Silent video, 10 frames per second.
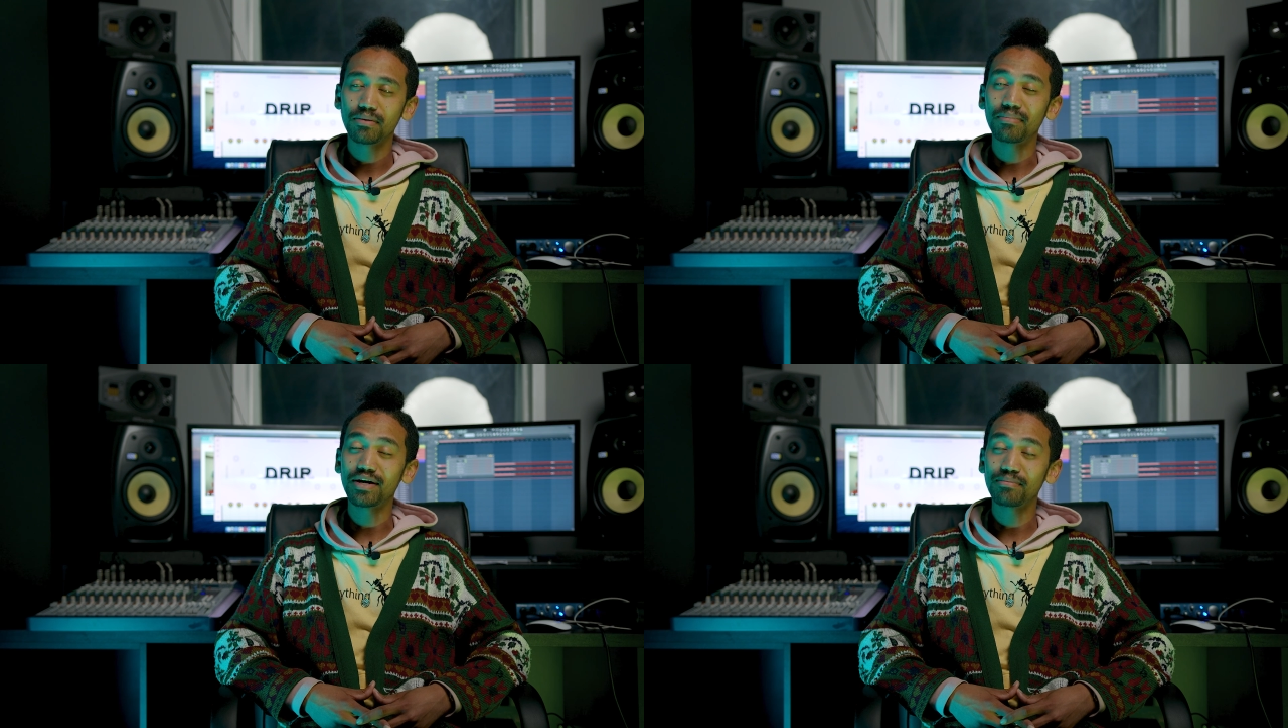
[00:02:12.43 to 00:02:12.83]

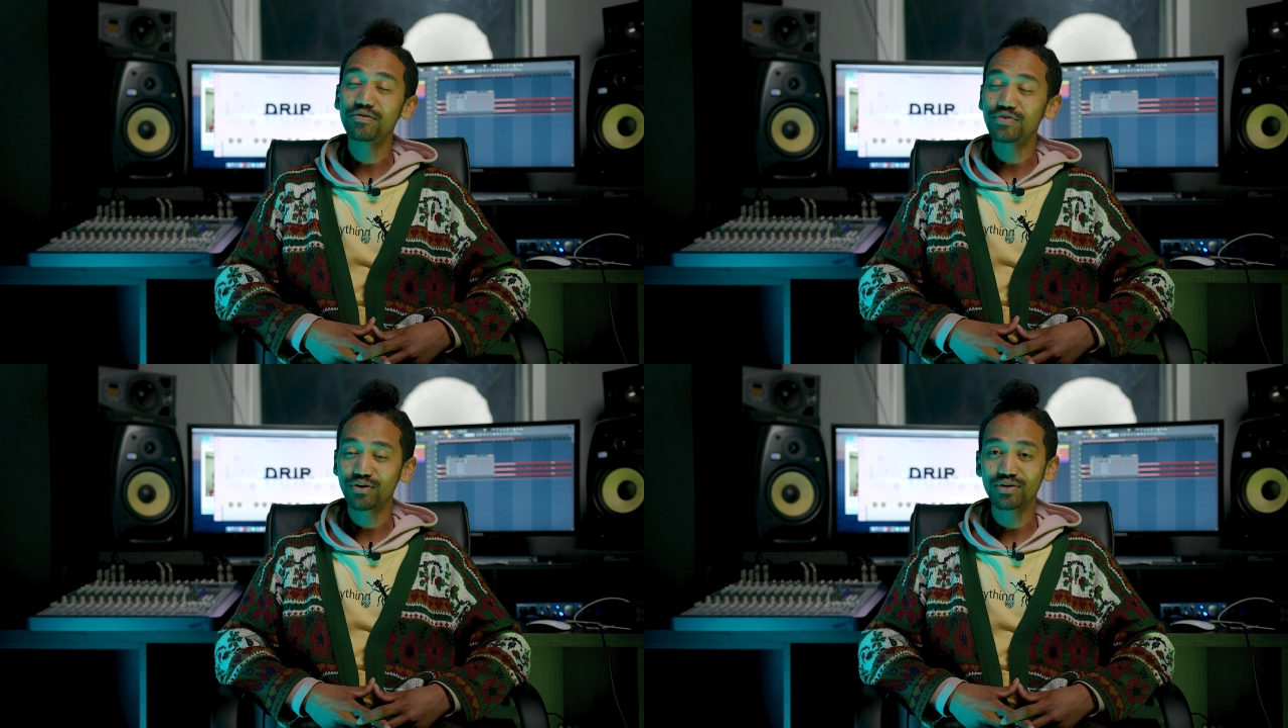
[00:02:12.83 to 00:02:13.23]
my
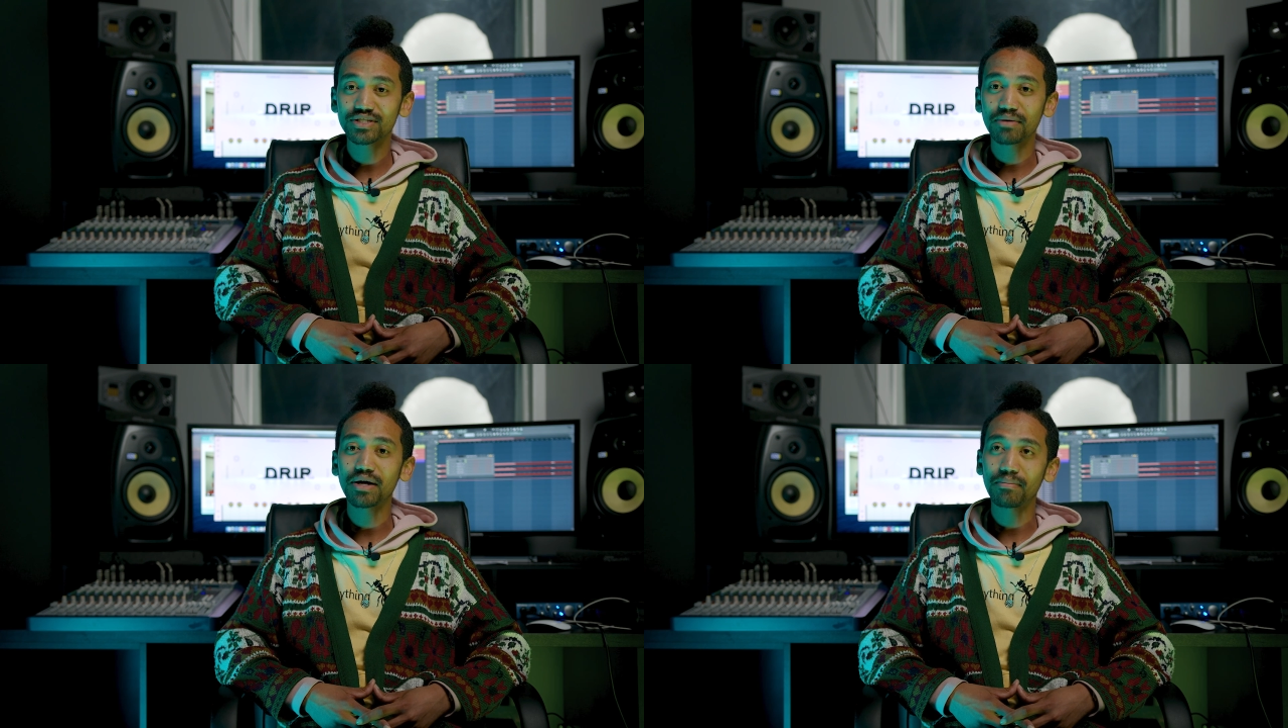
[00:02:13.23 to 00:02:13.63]

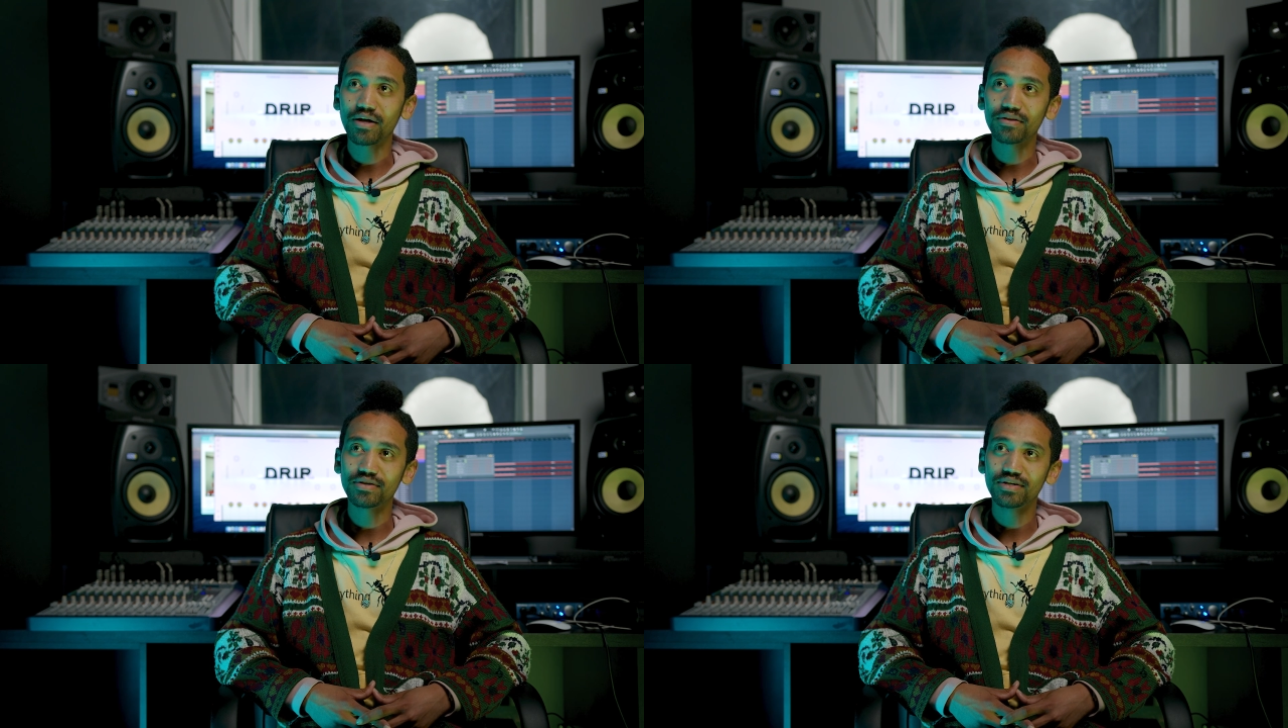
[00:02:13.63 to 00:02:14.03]
fiancé, my
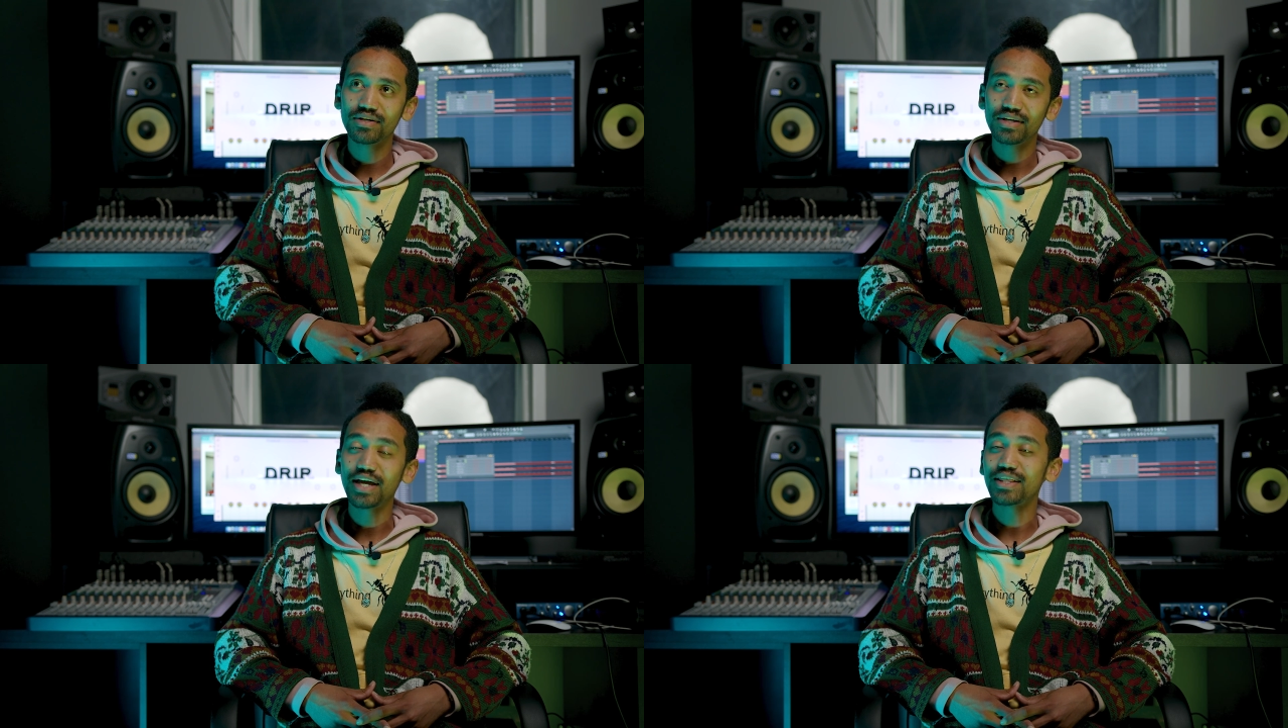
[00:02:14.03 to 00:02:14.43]
mother,
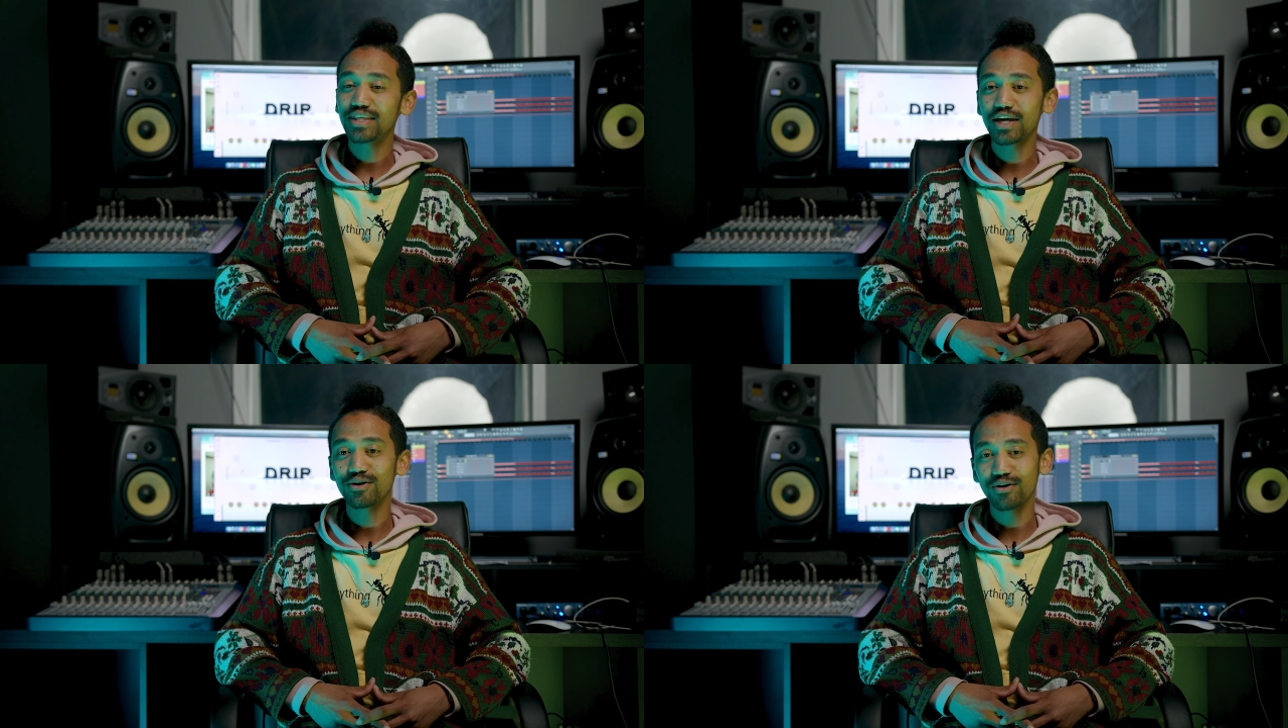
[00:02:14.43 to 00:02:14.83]
and
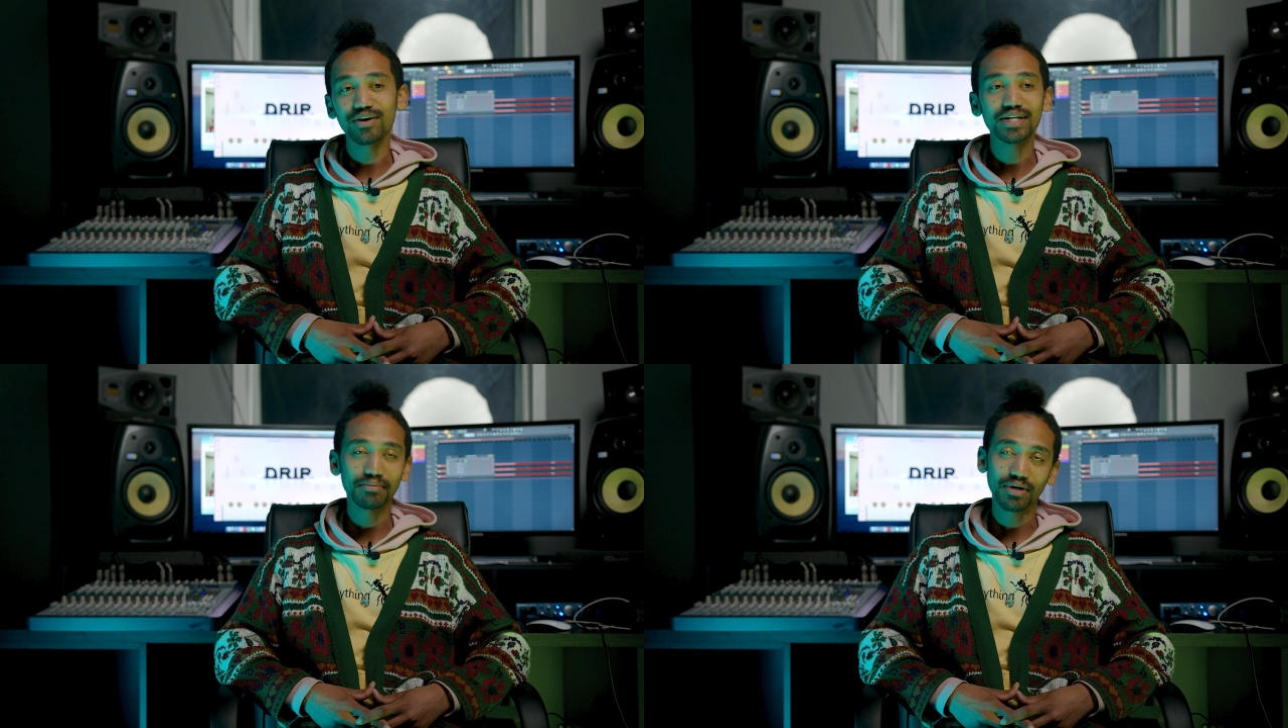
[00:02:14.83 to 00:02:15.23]
thank
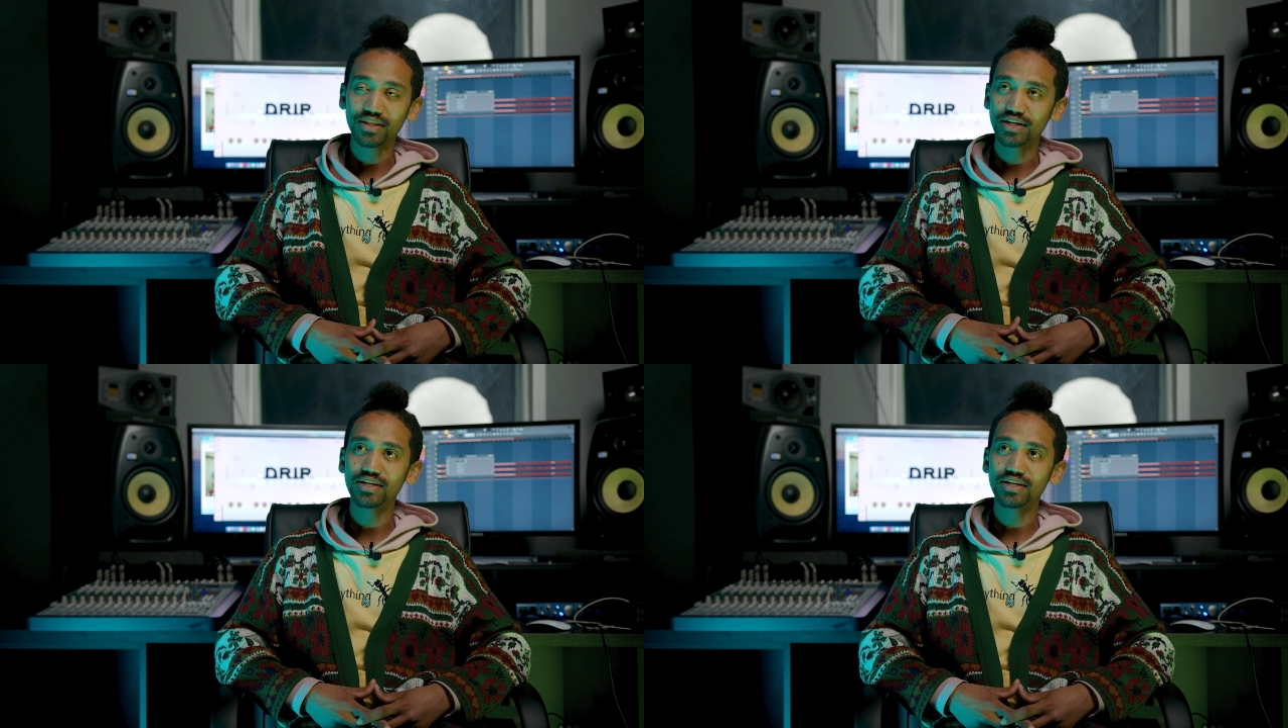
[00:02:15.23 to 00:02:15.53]
God, and my 3